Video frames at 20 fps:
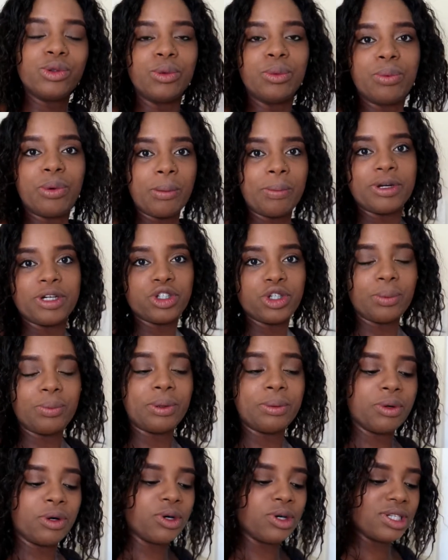do proper
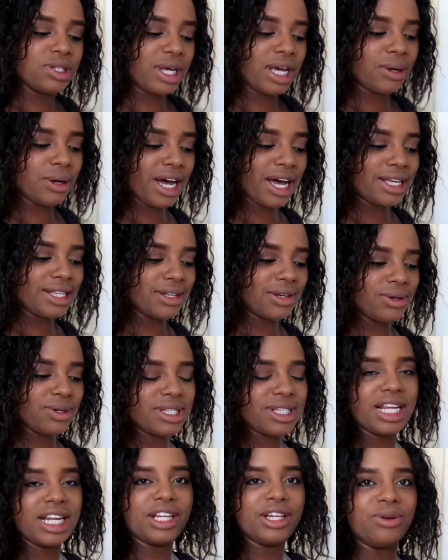shopping because, as I
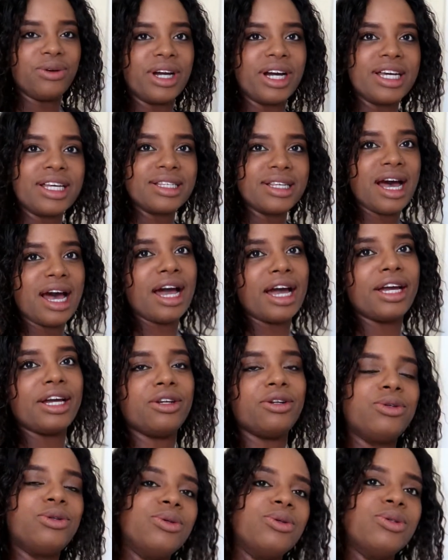was telling you guys,
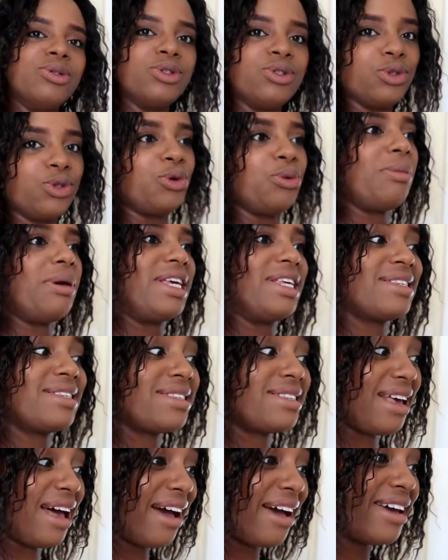I don't know my
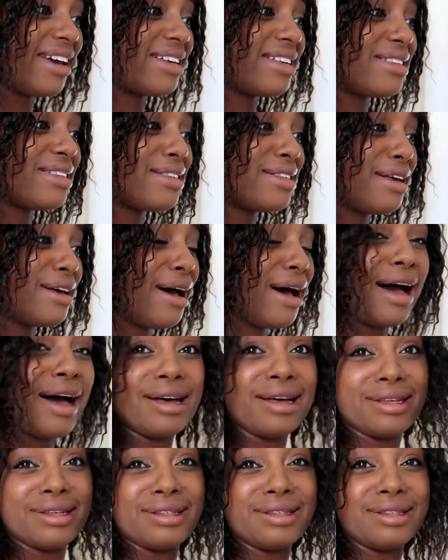size
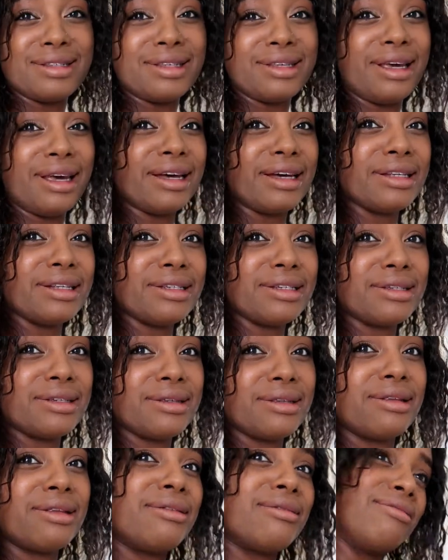as
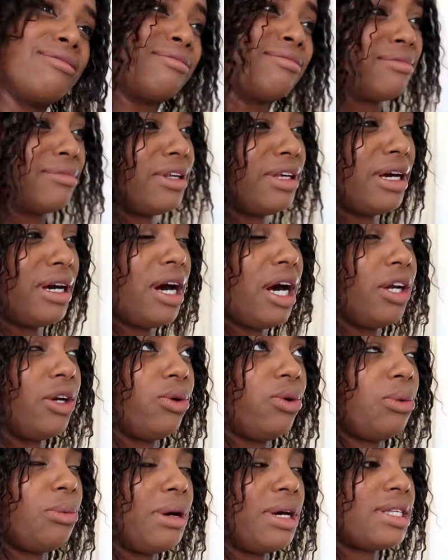yet. Yeah, I
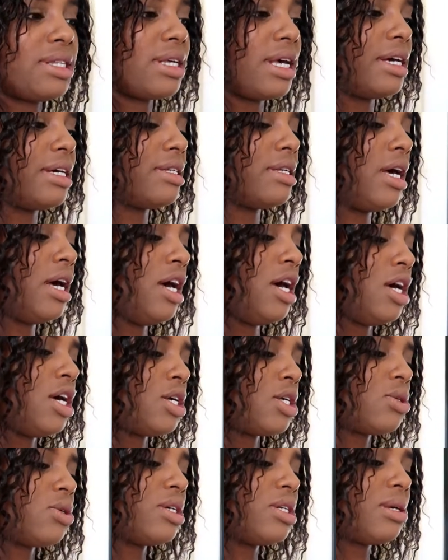don't know my size,
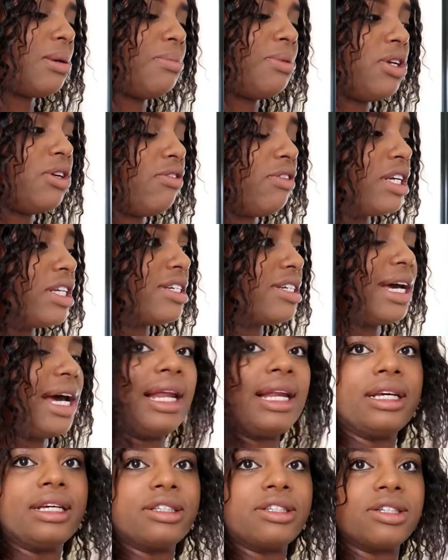so it's a bit of a
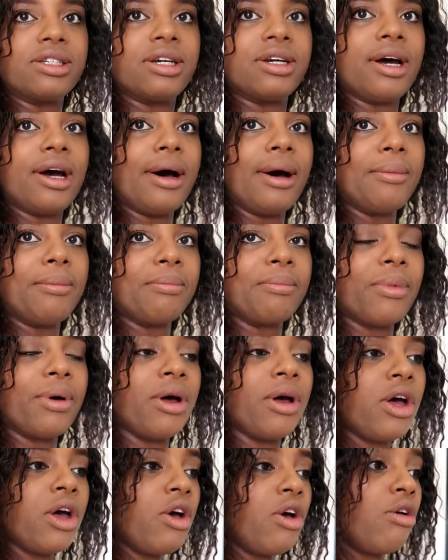challenge
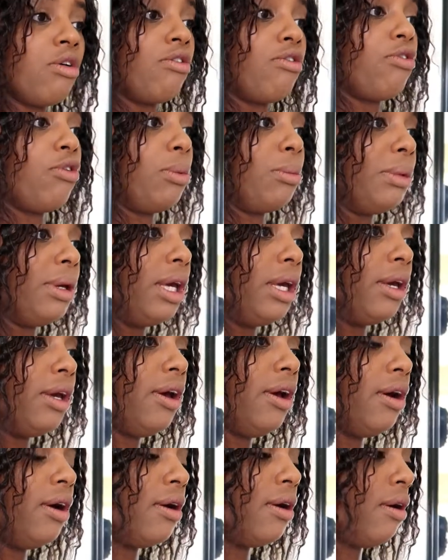for
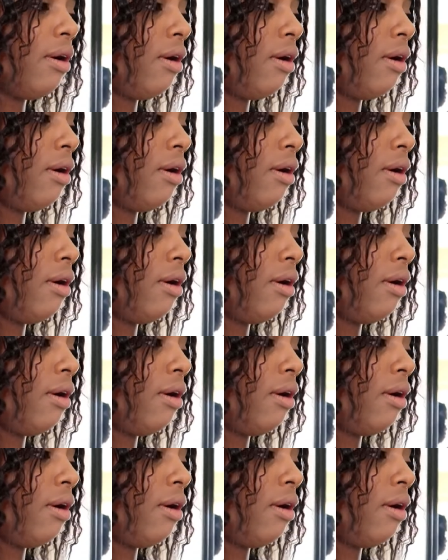me.